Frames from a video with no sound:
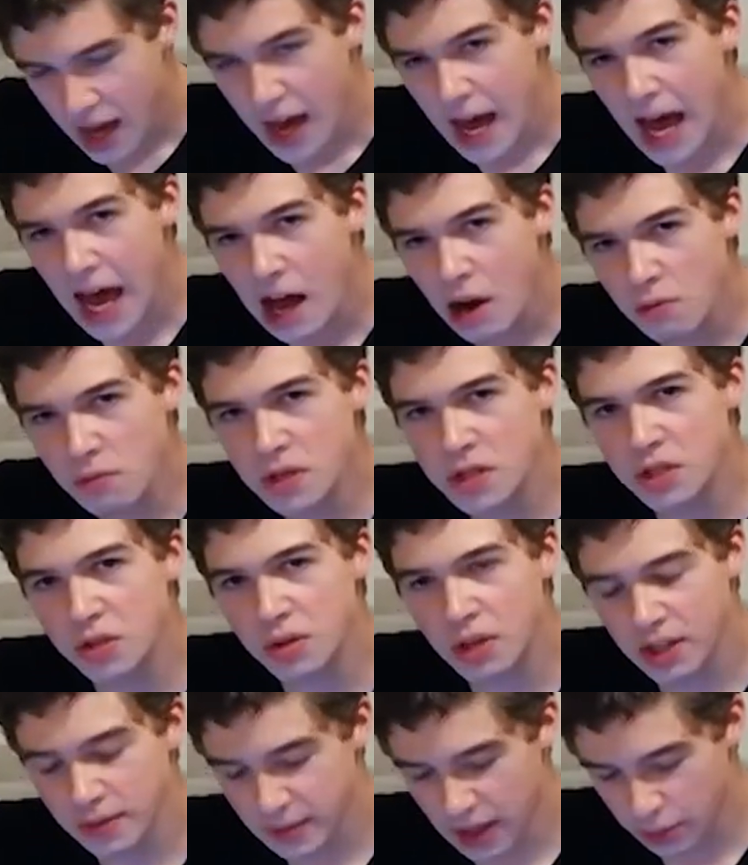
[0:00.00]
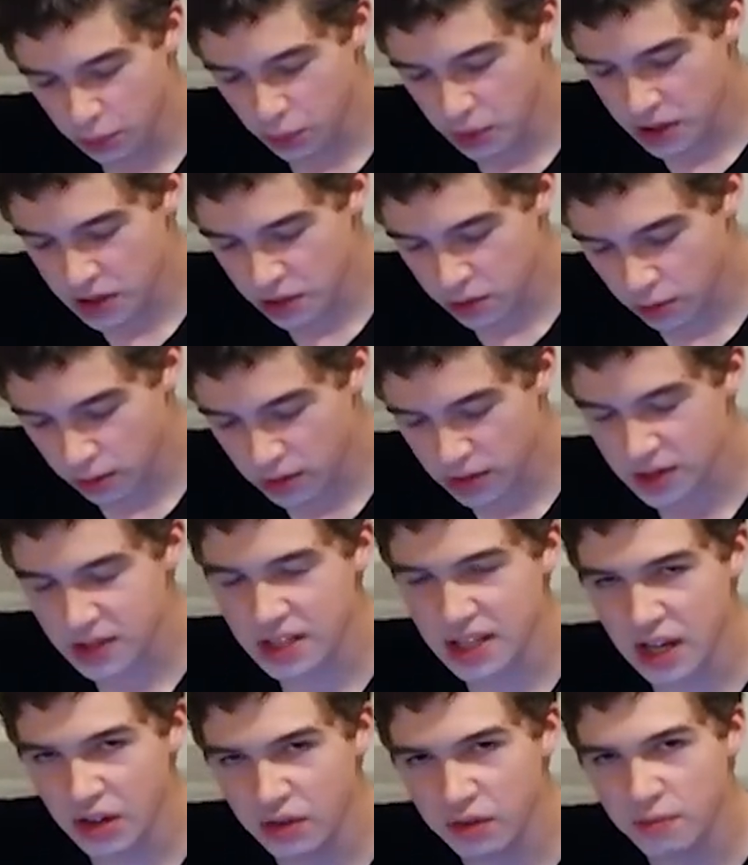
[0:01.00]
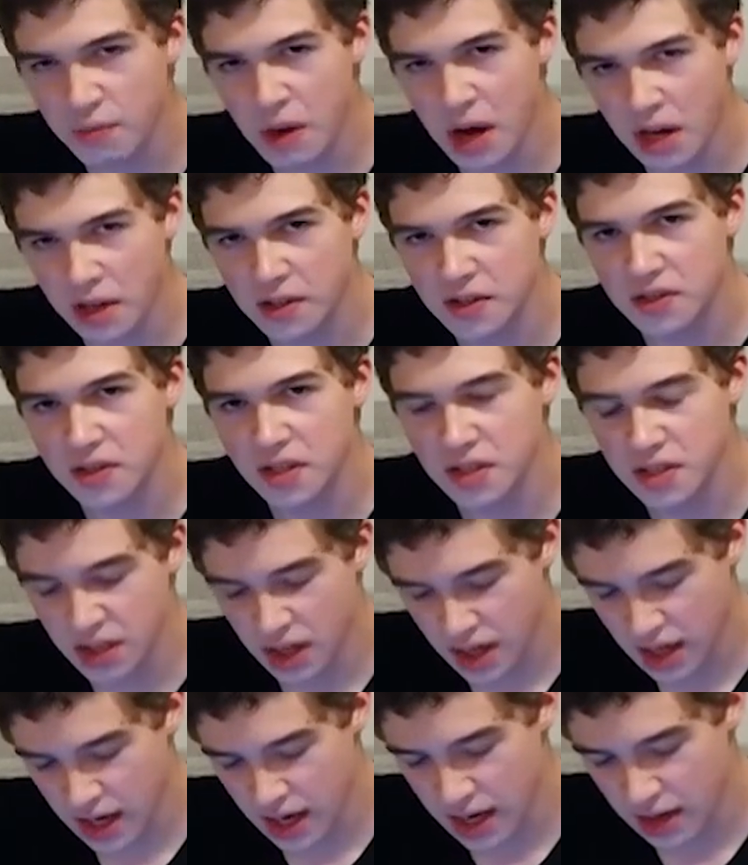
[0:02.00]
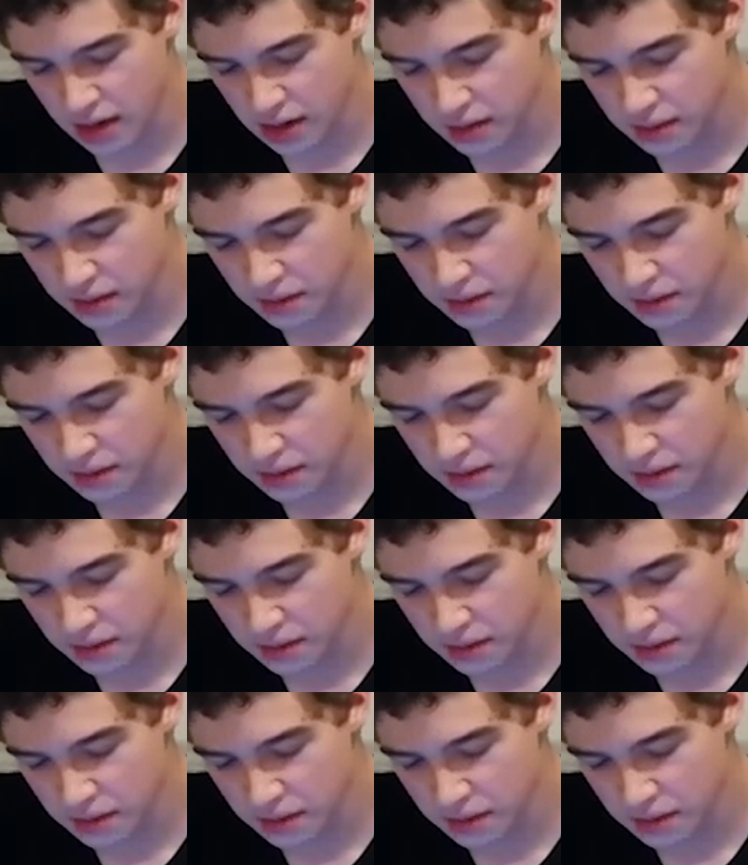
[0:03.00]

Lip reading: how did you come up with your self-mock's design?